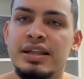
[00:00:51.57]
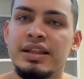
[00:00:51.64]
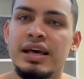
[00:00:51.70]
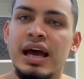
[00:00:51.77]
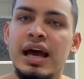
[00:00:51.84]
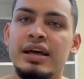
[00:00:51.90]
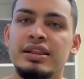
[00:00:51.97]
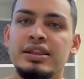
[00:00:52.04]

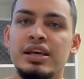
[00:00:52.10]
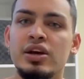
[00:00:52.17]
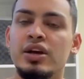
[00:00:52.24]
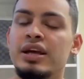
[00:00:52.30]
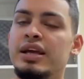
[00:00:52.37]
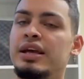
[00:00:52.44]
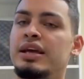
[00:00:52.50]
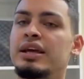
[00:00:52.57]
that there
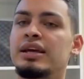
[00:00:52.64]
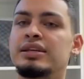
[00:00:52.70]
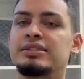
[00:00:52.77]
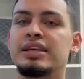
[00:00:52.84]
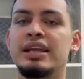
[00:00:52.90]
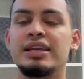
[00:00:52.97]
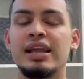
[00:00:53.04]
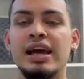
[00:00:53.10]

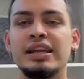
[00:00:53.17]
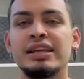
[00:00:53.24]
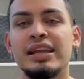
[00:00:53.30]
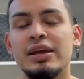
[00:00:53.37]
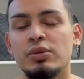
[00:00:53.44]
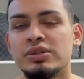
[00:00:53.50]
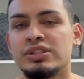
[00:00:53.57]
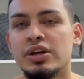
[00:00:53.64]
is ninety
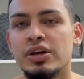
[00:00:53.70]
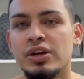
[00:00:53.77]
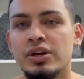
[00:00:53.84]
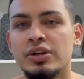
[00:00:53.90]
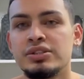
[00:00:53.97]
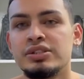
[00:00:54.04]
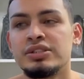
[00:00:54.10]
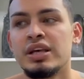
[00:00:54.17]
day
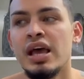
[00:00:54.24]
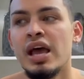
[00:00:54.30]
returns.